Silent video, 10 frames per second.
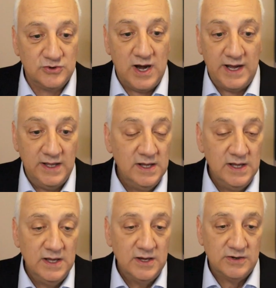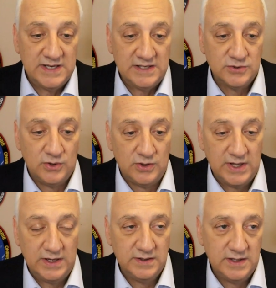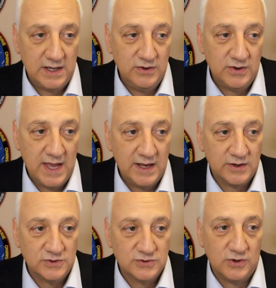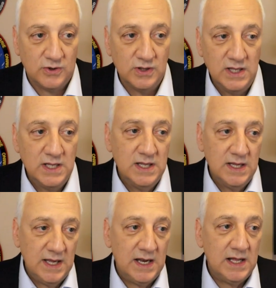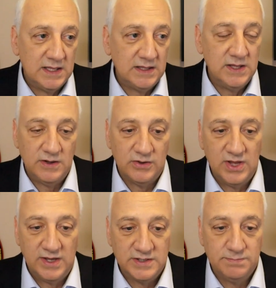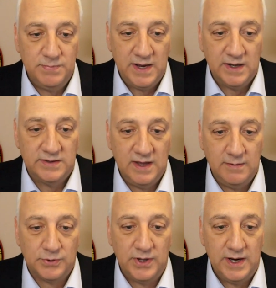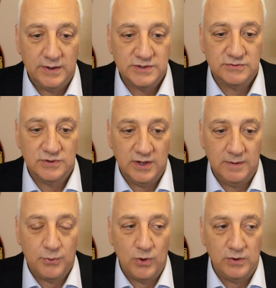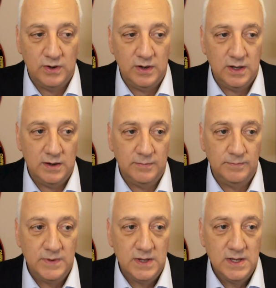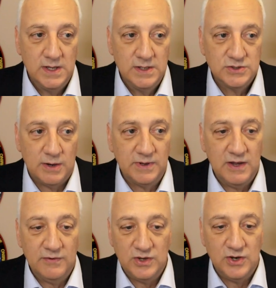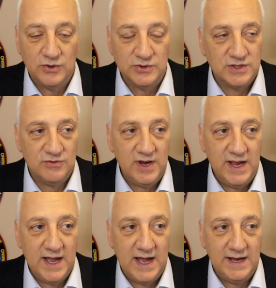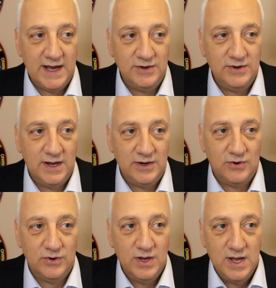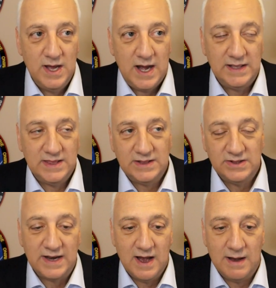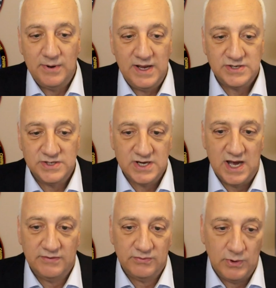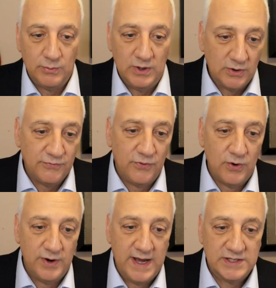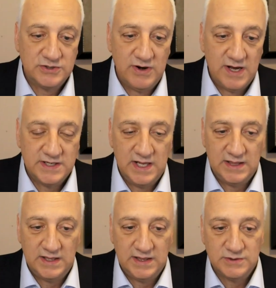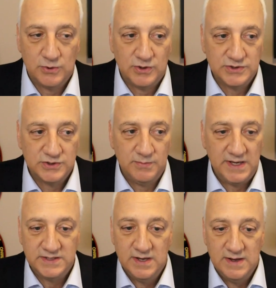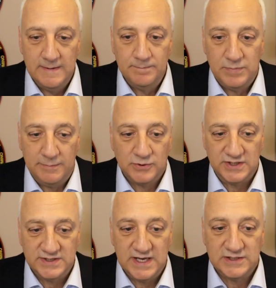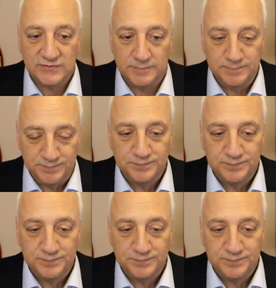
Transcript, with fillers: try because that's all that that you can control. And I think the other thing is being a team player is really important. Um, so I'm giving you those three. I, I I don't. I think that that combination is kind of what we look for in astronauts, and I think that's what also makes people successful